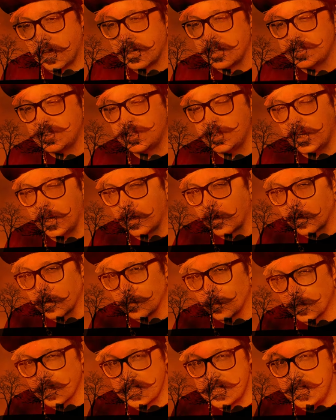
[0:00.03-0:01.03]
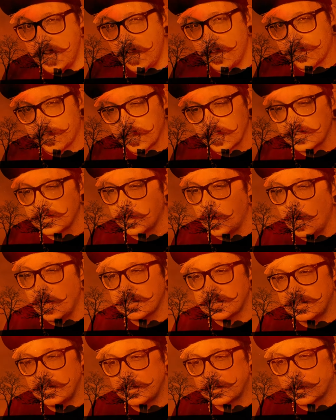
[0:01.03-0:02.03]
In a city where death has
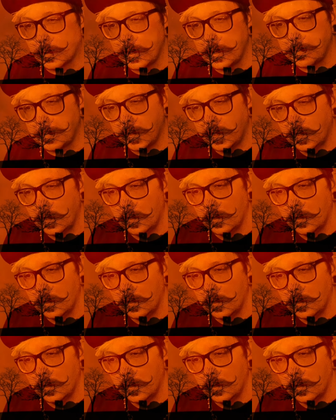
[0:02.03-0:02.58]
lost its grip,